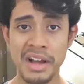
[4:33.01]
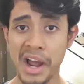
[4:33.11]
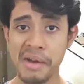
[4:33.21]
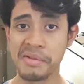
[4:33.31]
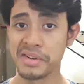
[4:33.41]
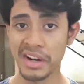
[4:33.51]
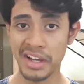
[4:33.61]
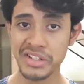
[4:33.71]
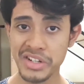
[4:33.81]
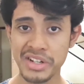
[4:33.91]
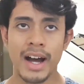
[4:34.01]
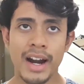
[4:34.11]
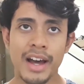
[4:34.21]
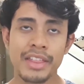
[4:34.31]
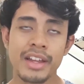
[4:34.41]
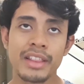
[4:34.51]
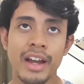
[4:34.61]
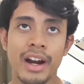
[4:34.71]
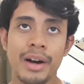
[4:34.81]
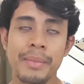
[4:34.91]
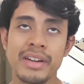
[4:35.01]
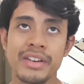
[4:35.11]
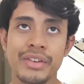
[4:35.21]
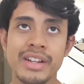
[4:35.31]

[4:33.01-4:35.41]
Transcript: I'm in the last year. And I think there are many